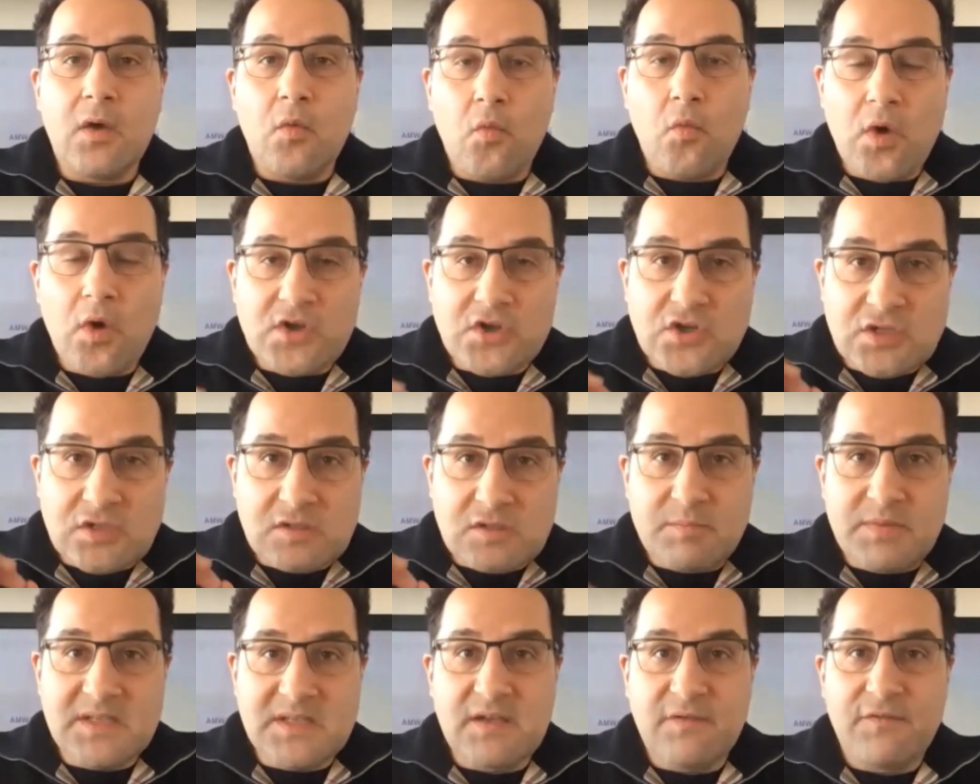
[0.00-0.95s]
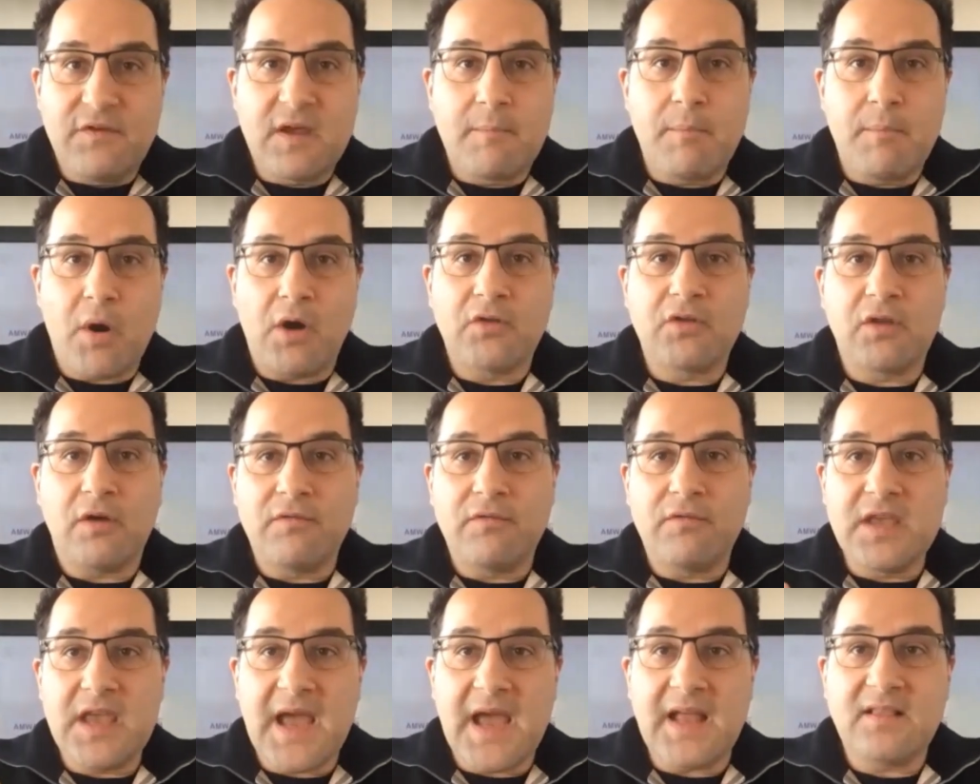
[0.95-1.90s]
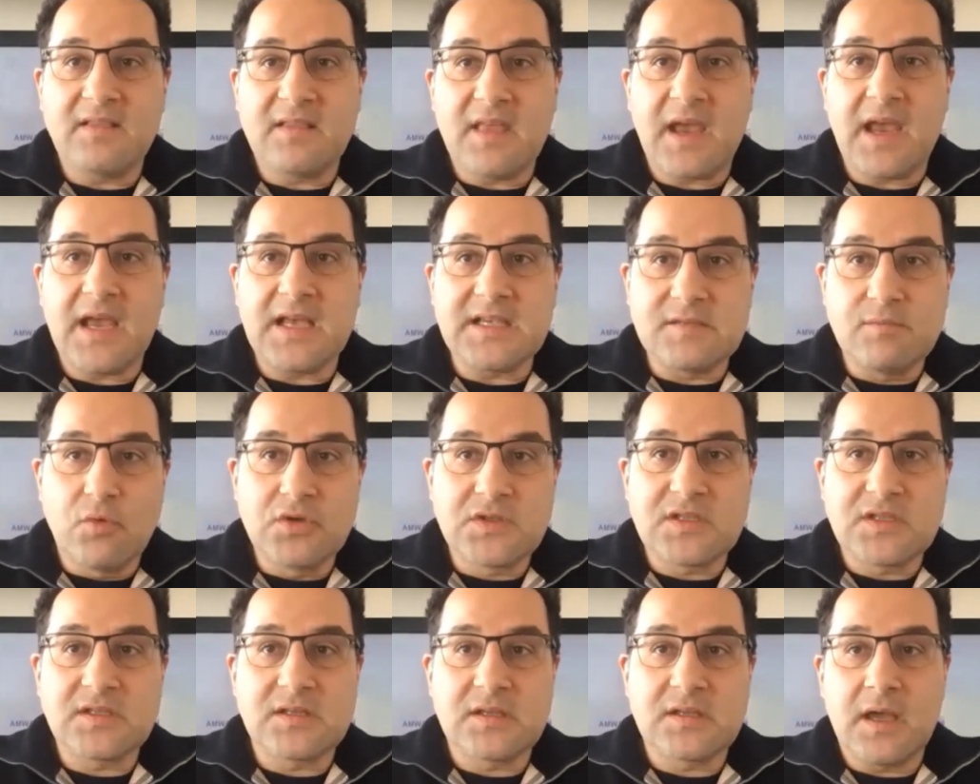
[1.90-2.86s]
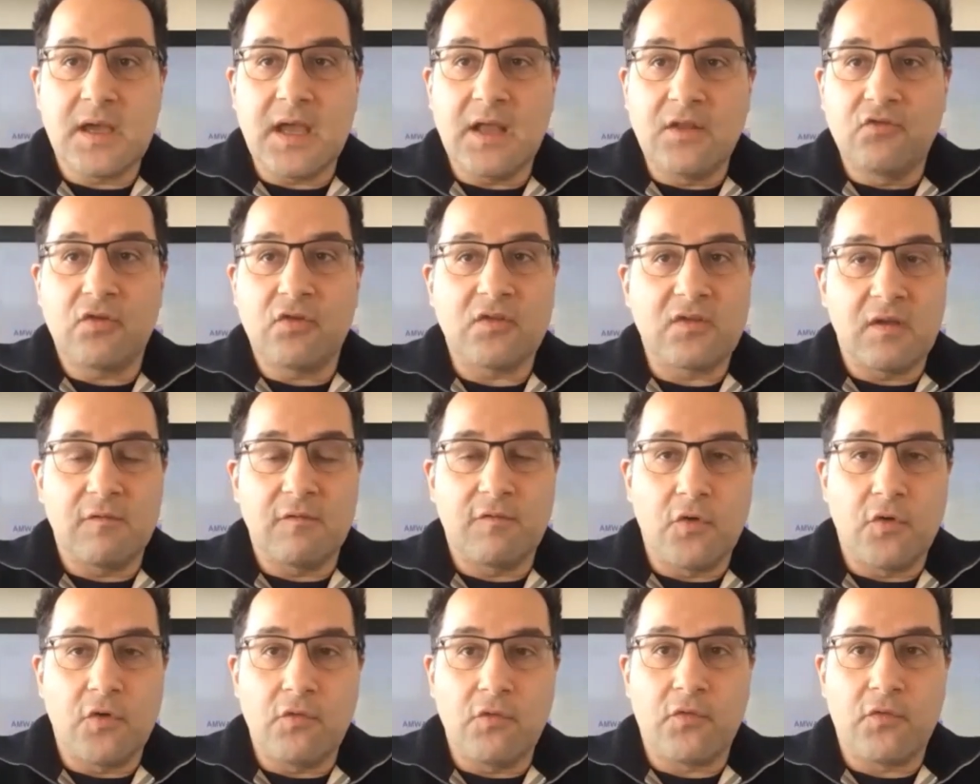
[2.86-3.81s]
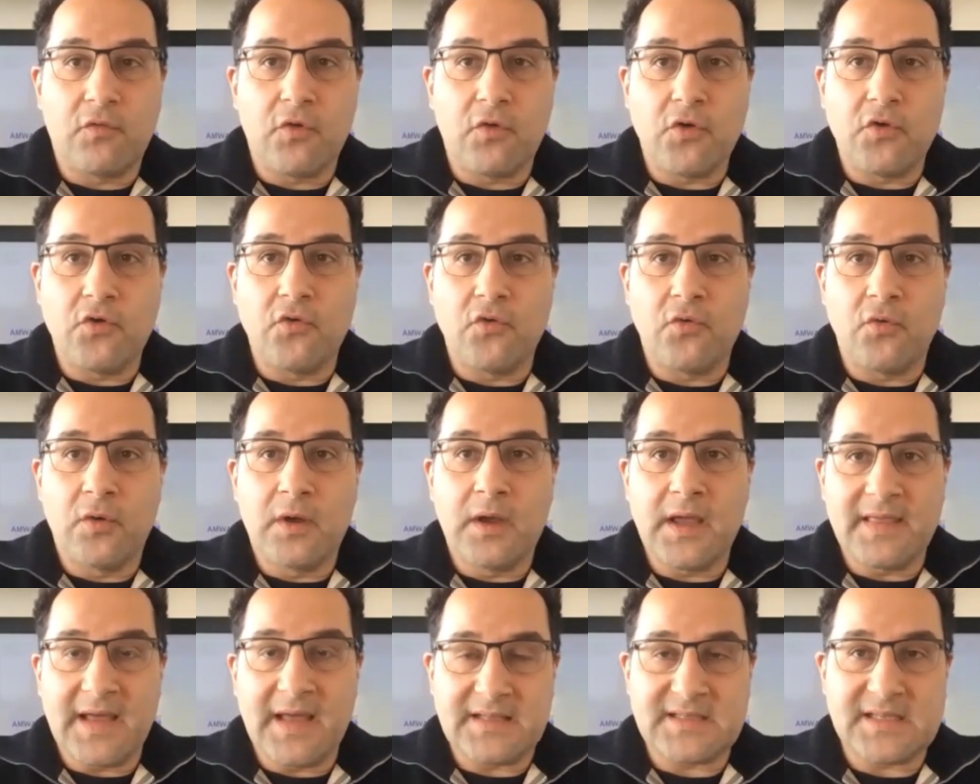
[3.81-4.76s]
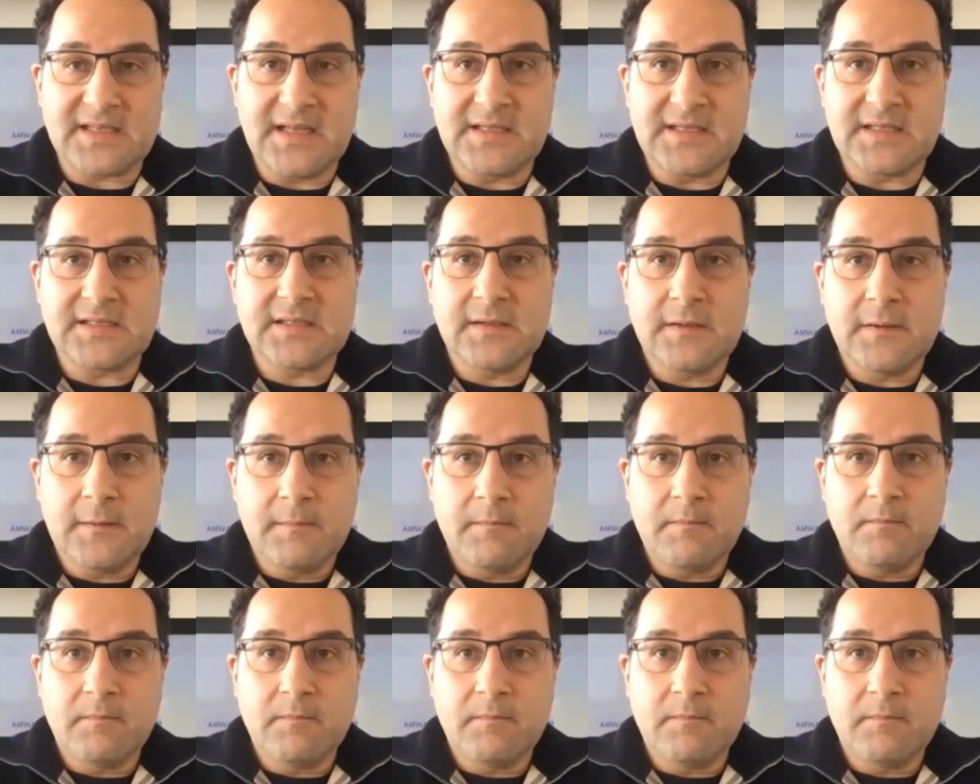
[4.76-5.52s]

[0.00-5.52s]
which specific part of the ed tech is most interesting for you in that sense?